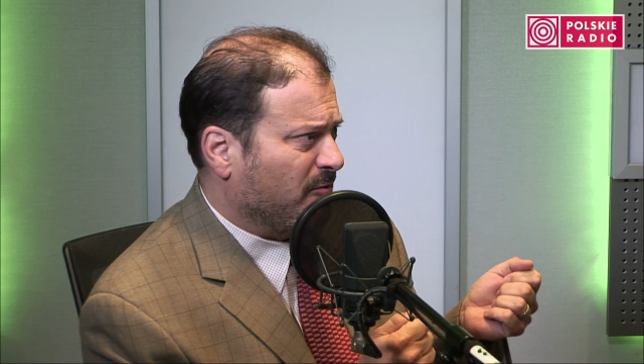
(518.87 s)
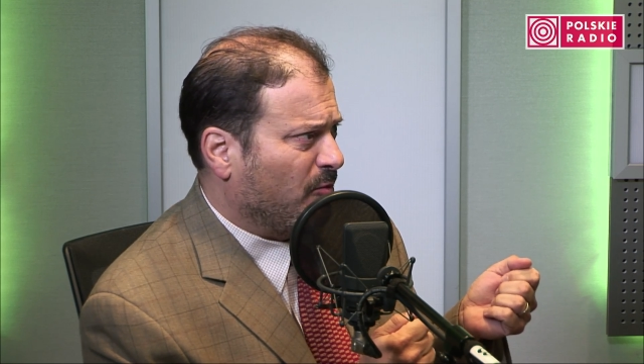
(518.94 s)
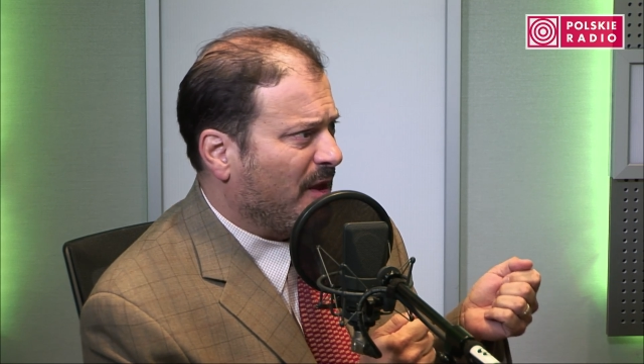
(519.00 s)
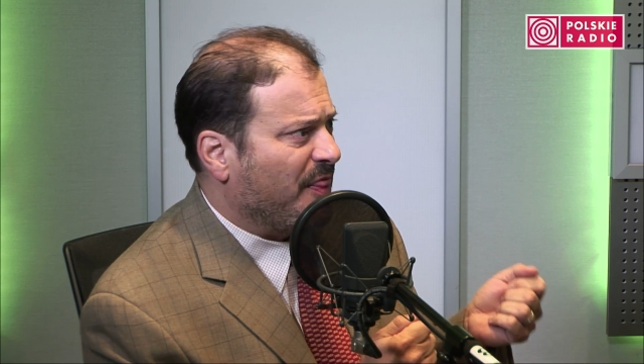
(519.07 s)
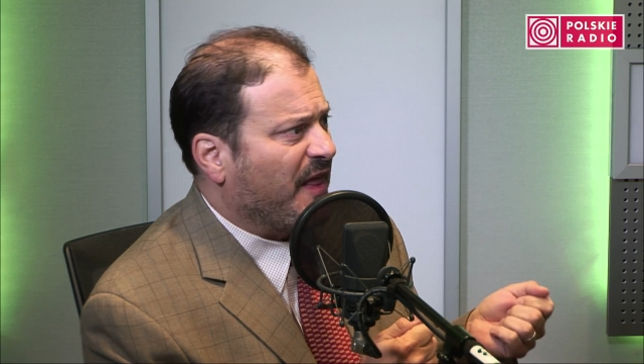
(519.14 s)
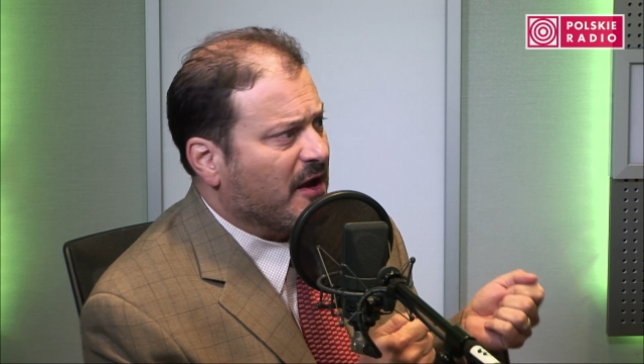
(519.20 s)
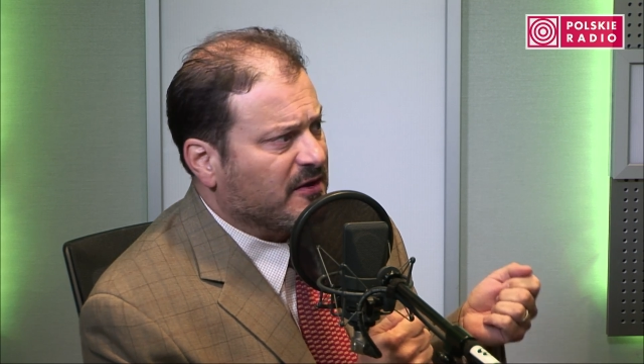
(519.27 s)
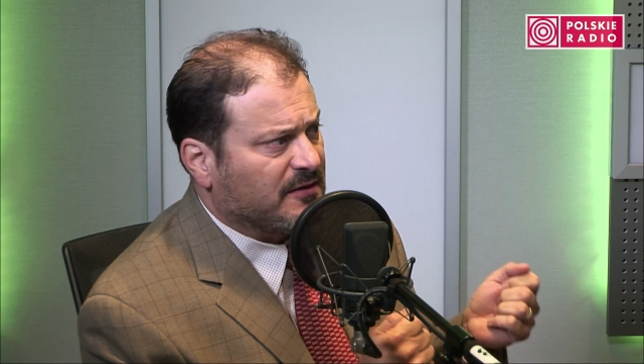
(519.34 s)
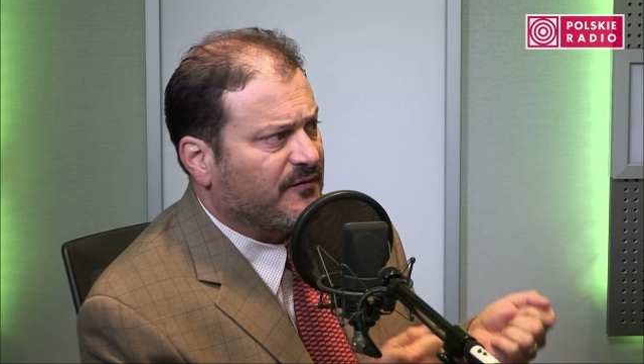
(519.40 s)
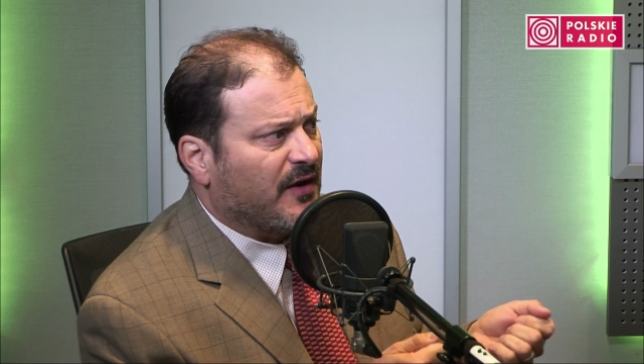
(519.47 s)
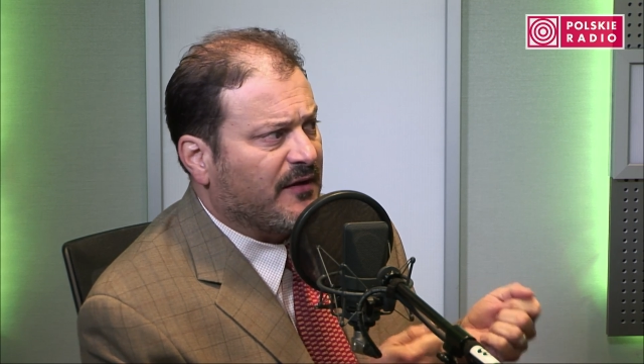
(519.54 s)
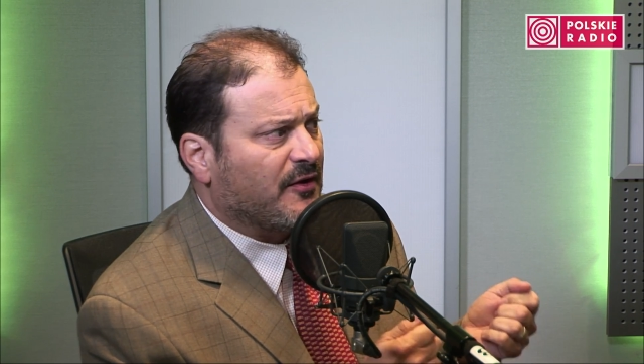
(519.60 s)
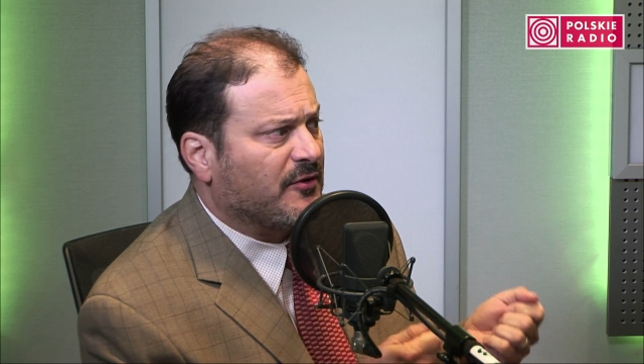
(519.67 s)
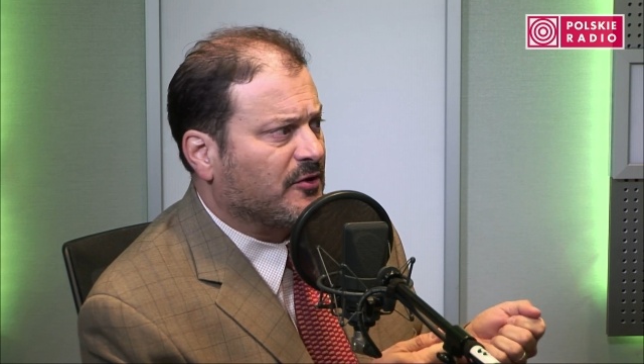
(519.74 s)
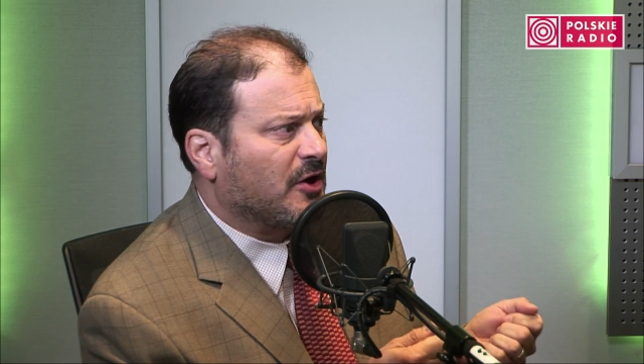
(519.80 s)

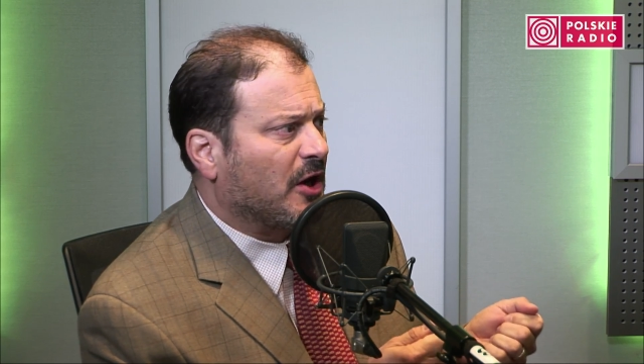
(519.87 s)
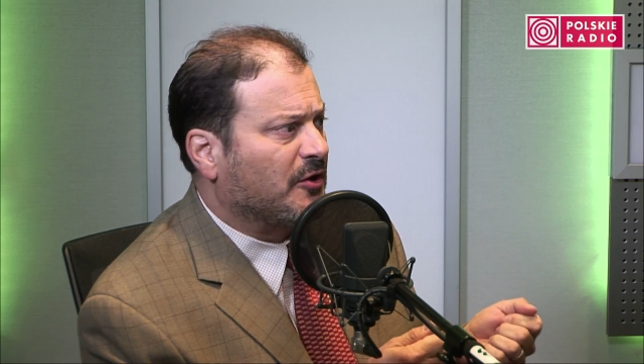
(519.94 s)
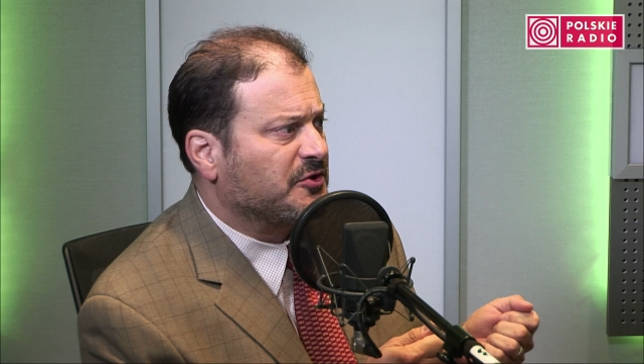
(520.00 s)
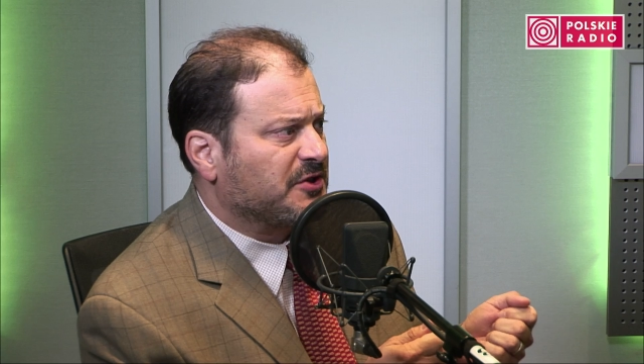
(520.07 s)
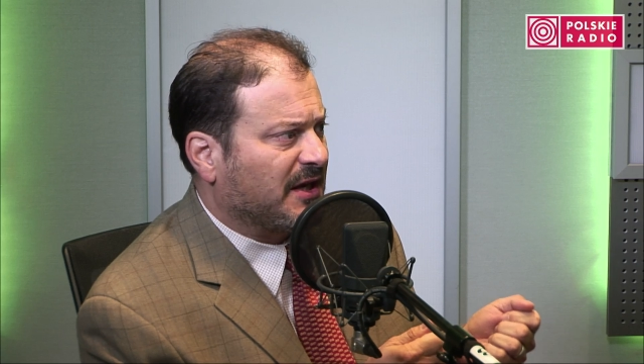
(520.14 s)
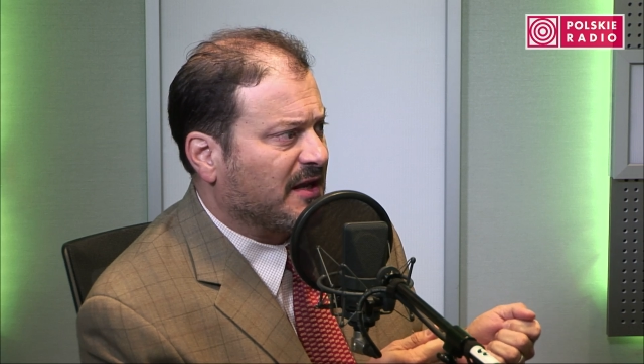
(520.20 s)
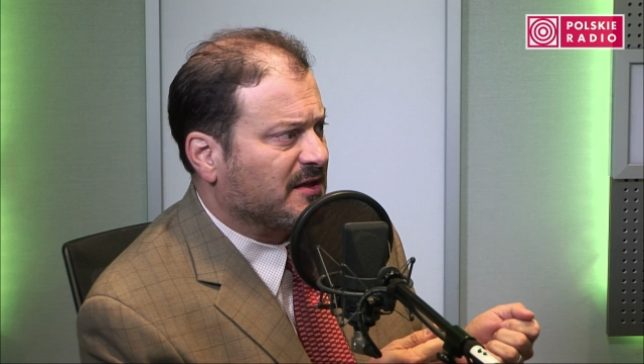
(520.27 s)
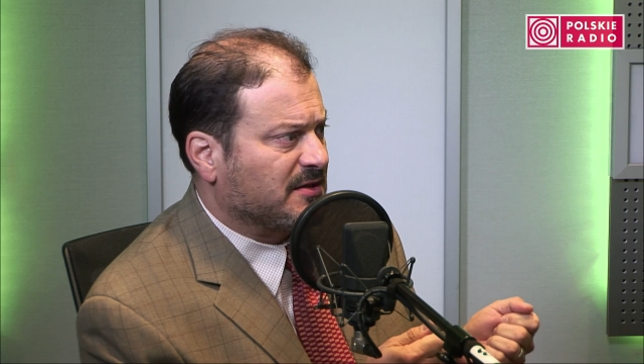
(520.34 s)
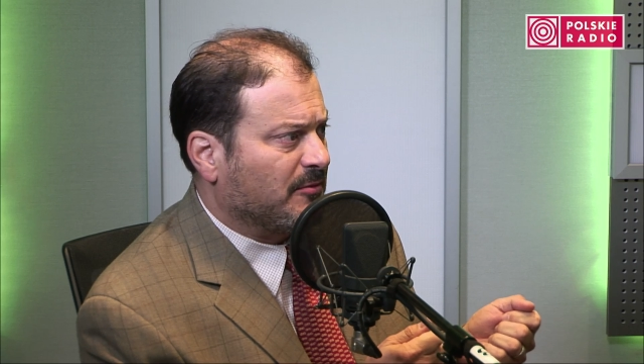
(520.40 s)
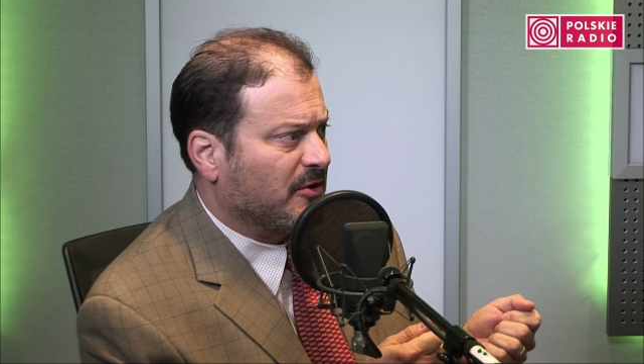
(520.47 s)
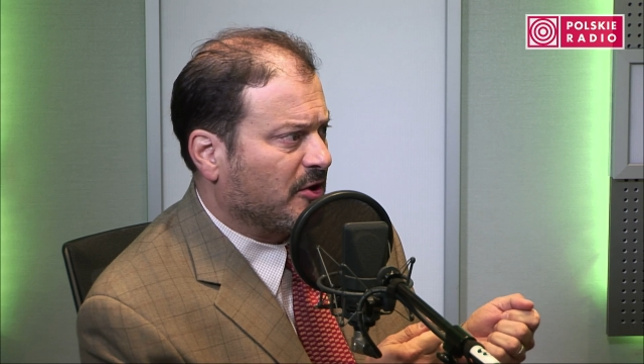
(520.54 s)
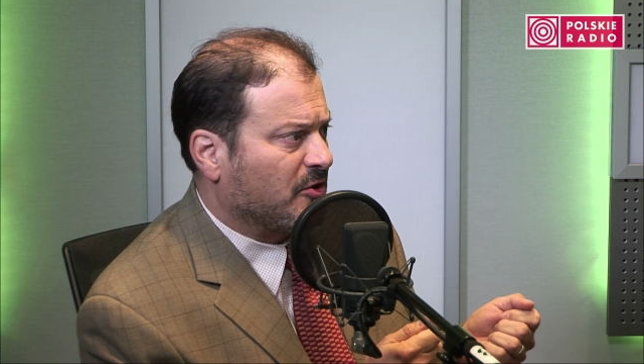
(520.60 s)
$1,500 to get someone